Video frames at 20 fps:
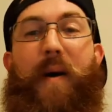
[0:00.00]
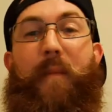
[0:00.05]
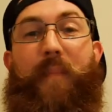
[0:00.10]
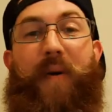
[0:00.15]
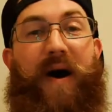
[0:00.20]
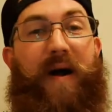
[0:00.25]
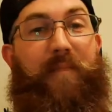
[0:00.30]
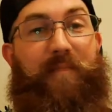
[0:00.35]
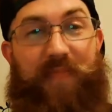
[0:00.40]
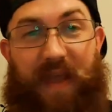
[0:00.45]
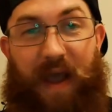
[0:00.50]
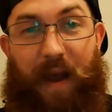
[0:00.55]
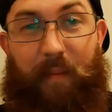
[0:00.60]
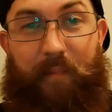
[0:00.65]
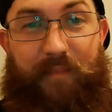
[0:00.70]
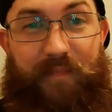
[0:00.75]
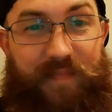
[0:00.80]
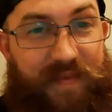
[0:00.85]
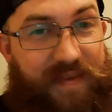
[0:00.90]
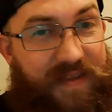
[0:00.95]
but
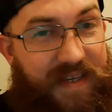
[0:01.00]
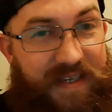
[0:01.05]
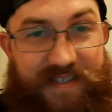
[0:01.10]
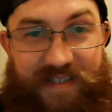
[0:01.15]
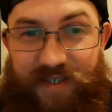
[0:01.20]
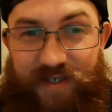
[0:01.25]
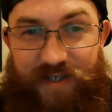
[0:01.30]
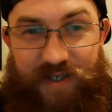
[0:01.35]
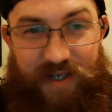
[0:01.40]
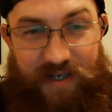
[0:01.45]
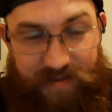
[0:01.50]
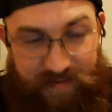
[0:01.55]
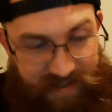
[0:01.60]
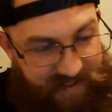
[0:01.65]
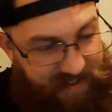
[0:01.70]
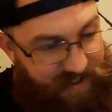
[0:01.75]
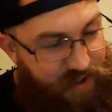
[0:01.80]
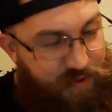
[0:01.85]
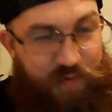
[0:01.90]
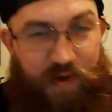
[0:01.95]
this is
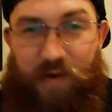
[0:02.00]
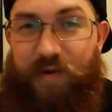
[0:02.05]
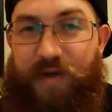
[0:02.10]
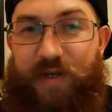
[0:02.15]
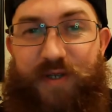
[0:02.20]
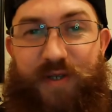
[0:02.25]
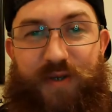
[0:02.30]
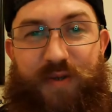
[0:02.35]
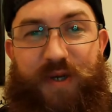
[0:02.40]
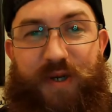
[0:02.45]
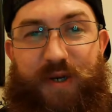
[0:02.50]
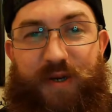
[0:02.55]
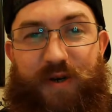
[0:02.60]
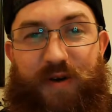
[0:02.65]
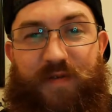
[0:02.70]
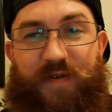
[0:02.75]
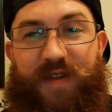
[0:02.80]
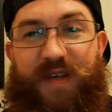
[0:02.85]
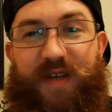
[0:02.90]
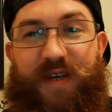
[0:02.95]
what we do here at
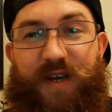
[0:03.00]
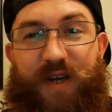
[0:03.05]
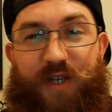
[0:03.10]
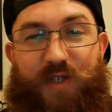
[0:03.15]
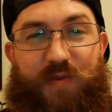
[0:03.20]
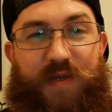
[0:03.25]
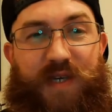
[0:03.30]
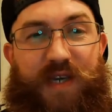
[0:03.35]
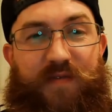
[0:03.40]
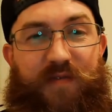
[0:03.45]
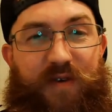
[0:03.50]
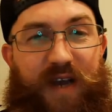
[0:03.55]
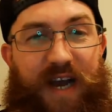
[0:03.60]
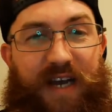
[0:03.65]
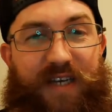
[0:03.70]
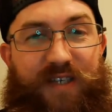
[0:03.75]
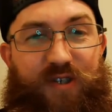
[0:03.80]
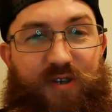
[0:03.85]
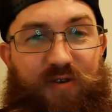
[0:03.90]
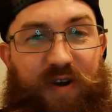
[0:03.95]
Over the Years. We give you
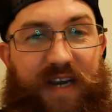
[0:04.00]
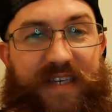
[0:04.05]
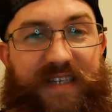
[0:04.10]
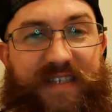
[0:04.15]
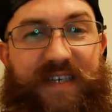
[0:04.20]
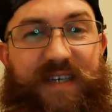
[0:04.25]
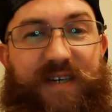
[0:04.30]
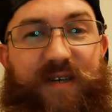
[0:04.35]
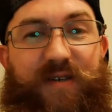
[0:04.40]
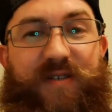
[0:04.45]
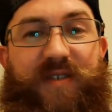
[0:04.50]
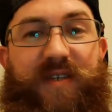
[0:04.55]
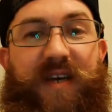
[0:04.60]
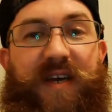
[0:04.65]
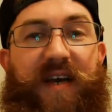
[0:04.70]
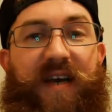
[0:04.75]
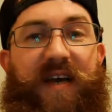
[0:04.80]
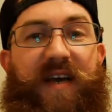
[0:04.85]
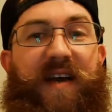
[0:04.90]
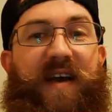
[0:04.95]
guys great deals.
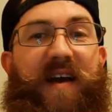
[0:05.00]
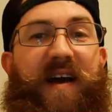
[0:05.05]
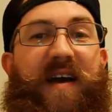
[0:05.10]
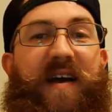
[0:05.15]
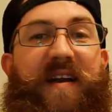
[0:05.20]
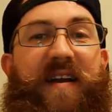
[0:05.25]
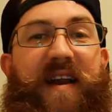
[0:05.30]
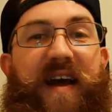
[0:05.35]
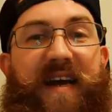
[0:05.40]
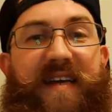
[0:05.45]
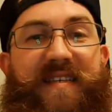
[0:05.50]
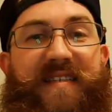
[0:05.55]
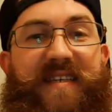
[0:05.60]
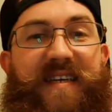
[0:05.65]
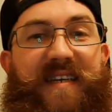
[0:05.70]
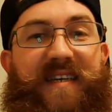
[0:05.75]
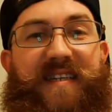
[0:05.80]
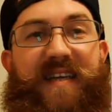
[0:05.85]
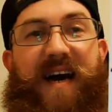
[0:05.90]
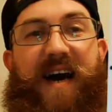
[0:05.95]

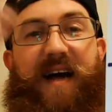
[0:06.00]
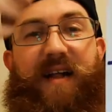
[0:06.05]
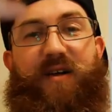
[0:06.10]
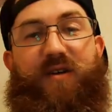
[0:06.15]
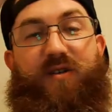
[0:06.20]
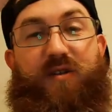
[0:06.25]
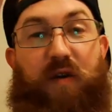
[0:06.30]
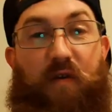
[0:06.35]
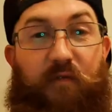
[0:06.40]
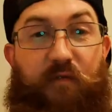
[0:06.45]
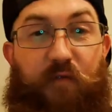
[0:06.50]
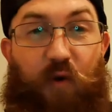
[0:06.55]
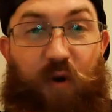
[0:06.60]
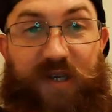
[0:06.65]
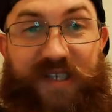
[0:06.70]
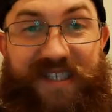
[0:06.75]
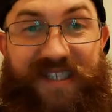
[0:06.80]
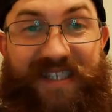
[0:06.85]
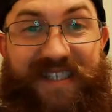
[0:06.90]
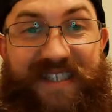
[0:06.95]
$19 for
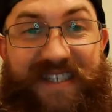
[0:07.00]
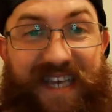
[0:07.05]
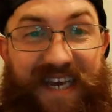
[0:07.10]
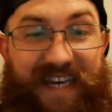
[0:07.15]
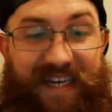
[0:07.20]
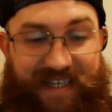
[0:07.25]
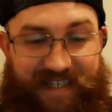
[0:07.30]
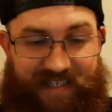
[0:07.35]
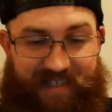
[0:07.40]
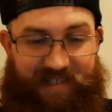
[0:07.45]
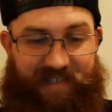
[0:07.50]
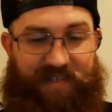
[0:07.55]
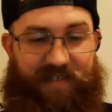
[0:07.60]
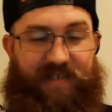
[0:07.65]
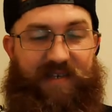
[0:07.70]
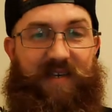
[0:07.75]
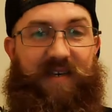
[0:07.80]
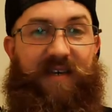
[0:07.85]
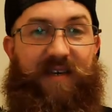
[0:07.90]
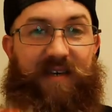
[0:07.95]

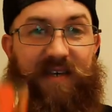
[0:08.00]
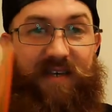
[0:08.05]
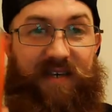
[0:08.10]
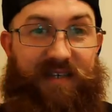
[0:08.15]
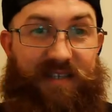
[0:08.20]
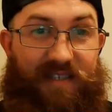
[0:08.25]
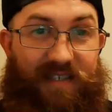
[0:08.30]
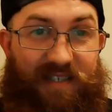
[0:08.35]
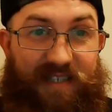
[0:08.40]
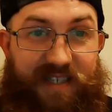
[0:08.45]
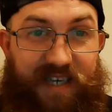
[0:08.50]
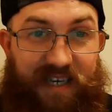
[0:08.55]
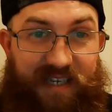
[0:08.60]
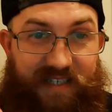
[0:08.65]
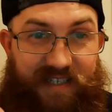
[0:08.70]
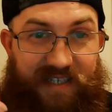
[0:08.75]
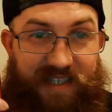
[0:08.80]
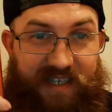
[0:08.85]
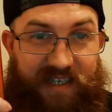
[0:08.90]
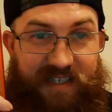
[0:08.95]
six
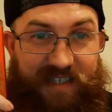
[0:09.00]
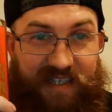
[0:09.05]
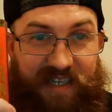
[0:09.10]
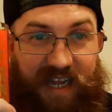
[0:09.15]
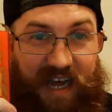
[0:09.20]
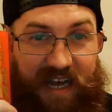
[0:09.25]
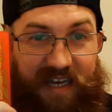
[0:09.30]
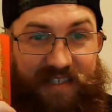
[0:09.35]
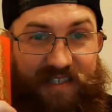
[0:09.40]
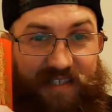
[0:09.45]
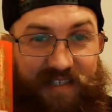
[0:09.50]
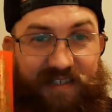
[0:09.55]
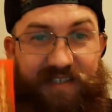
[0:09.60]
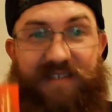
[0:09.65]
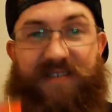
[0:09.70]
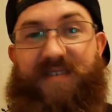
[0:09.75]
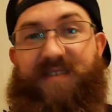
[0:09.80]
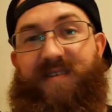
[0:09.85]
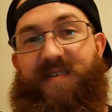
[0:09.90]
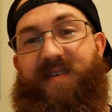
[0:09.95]
of these
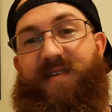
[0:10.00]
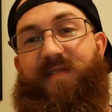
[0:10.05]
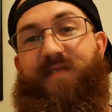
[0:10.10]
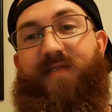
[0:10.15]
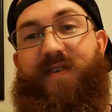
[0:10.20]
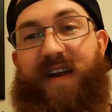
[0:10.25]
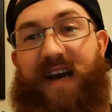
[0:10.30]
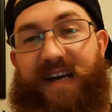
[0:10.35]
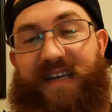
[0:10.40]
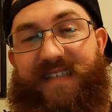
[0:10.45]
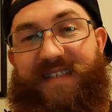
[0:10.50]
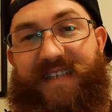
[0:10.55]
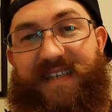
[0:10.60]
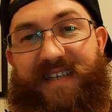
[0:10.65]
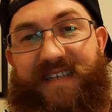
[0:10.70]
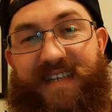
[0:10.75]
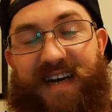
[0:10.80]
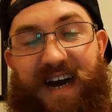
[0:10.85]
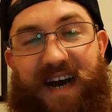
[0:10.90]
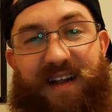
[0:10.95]
glasses for
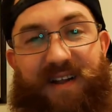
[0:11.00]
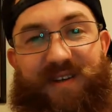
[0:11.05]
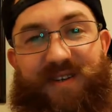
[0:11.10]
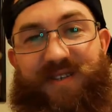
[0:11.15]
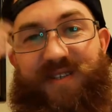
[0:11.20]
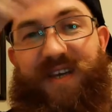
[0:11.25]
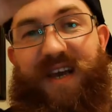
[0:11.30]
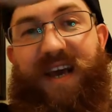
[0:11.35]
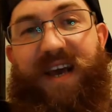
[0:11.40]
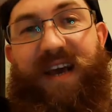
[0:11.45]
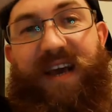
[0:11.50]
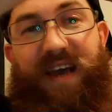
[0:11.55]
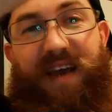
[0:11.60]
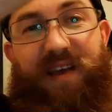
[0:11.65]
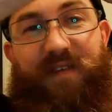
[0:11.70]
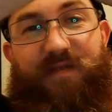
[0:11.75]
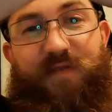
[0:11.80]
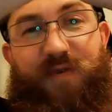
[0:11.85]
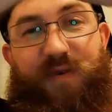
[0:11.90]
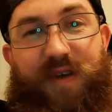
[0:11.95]
$19.
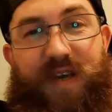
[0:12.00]
If you